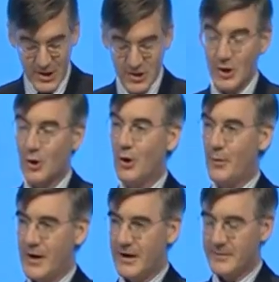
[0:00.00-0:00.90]
Mr.
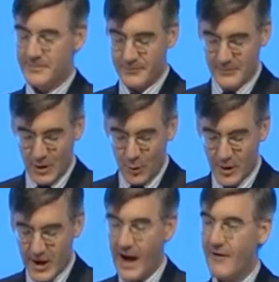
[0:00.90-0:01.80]
Corbyn
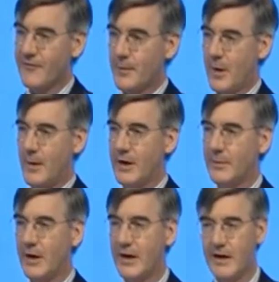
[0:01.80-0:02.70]
would have the
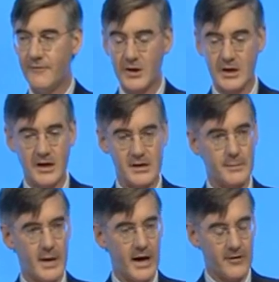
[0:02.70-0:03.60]
public believe that he
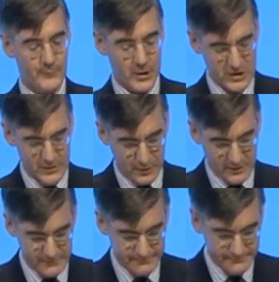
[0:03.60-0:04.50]
is a man of
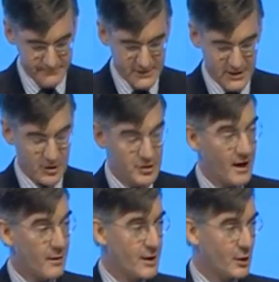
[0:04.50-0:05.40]
principle.
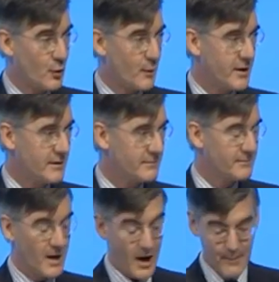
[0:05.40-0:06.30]
Jeremy Corbyn,
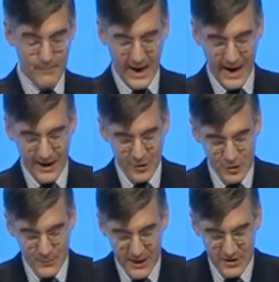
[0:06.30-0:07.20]
a
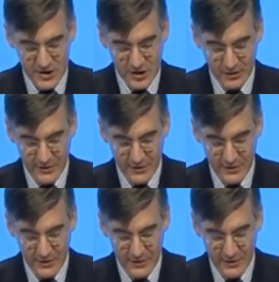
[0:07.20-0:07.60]
man who spent his